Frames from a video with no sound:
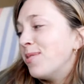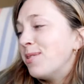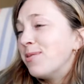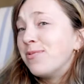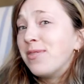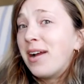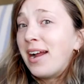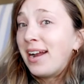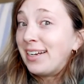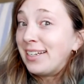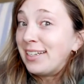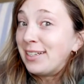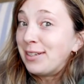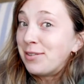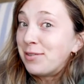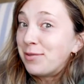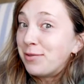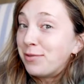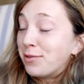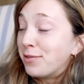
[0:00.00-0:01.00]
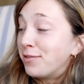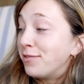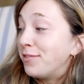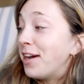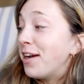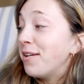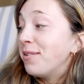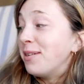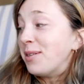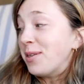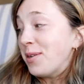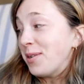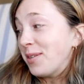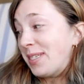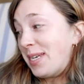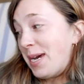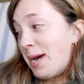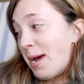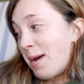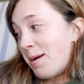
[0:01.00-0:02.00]
been writing for a very long
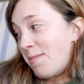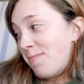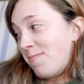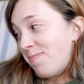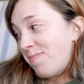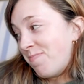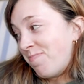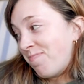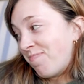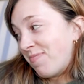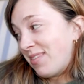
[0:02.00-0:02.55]
time.